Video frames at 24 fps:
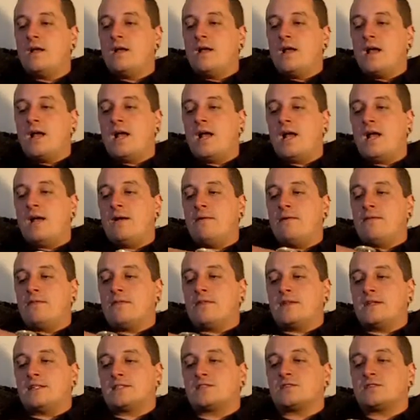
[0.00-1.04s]

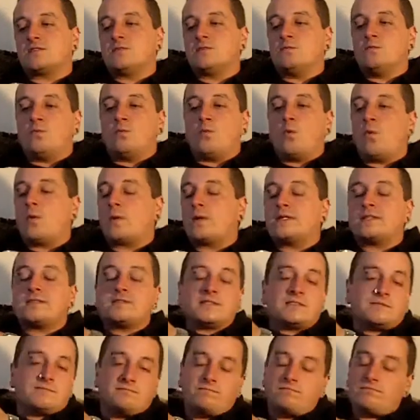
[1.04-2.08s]
And there's some
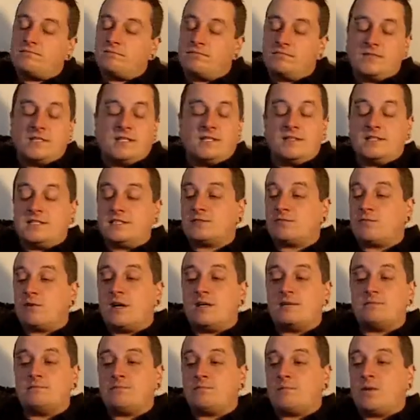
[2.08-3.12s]
warnings in this
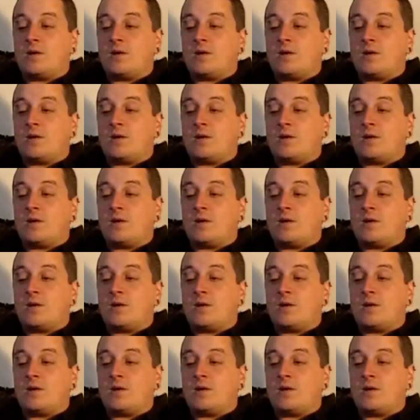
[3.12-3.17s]
one.